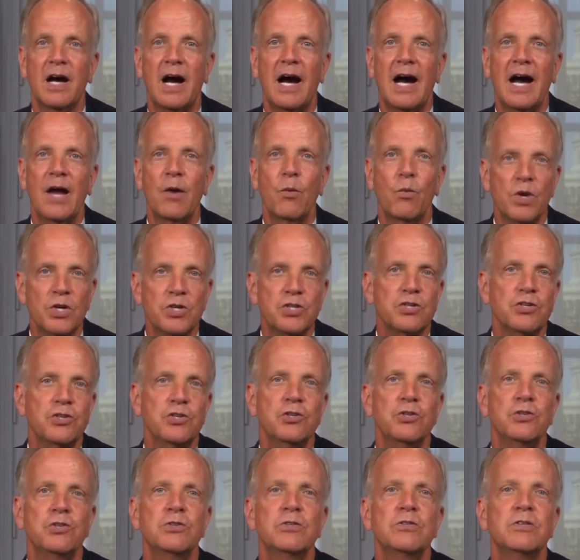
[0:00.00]
I wish
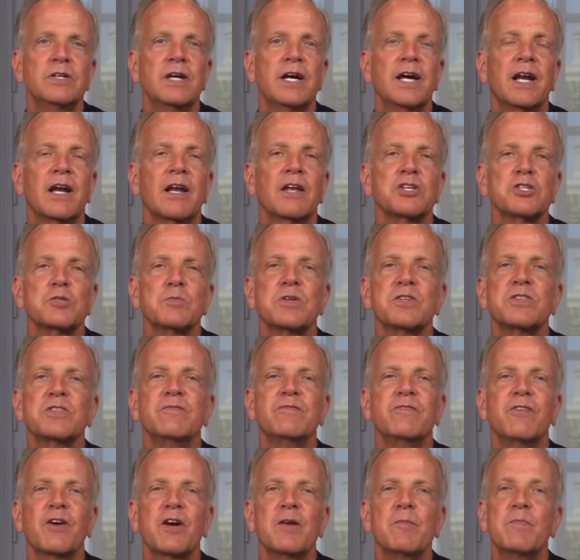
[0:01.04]
you and Elizabeth the
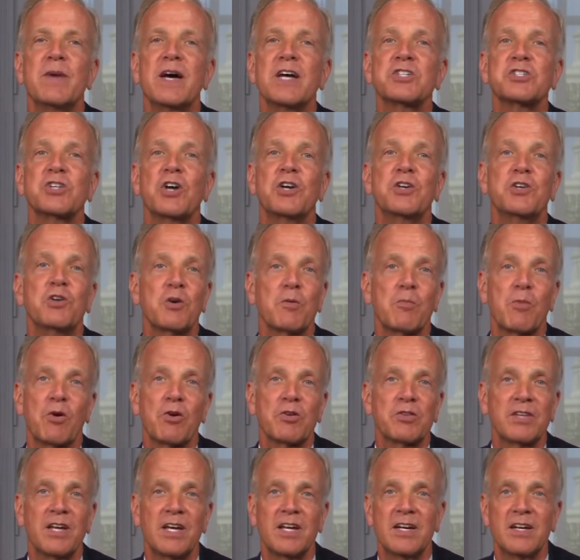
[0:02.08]
very best on your
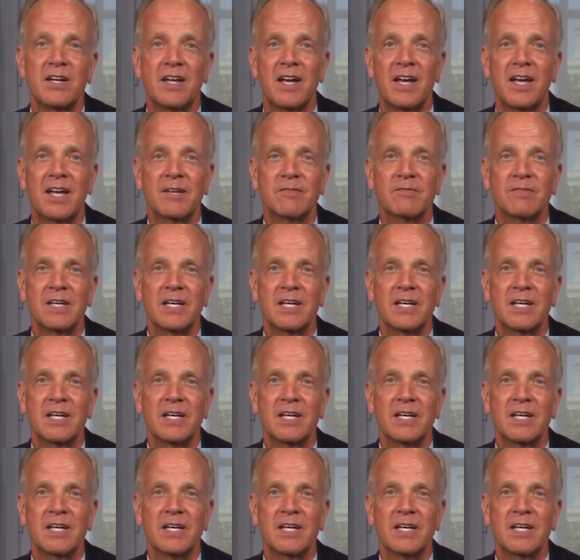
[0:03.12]
birthday today,